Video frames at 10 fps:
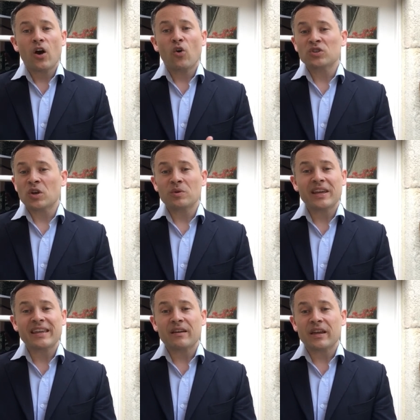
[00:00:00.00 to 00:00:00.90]
Also, you
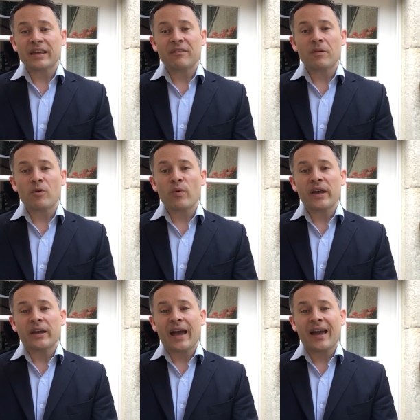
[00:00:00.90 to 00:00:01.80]
can give them a
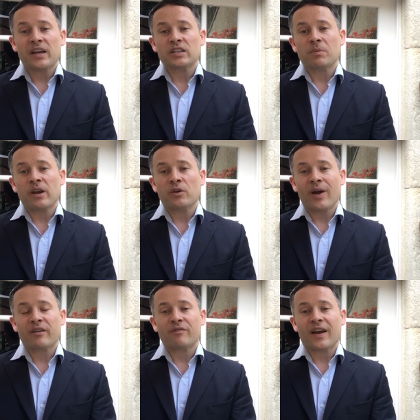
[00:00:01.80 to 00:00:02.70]
ring at Experian
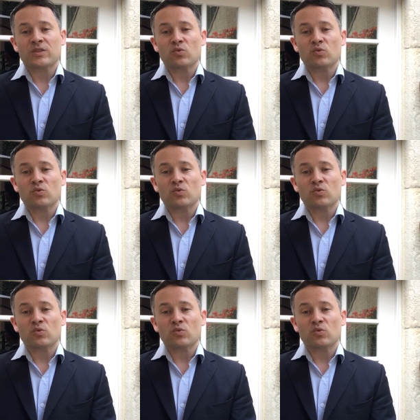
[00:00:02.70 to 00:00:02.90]
or Equifax.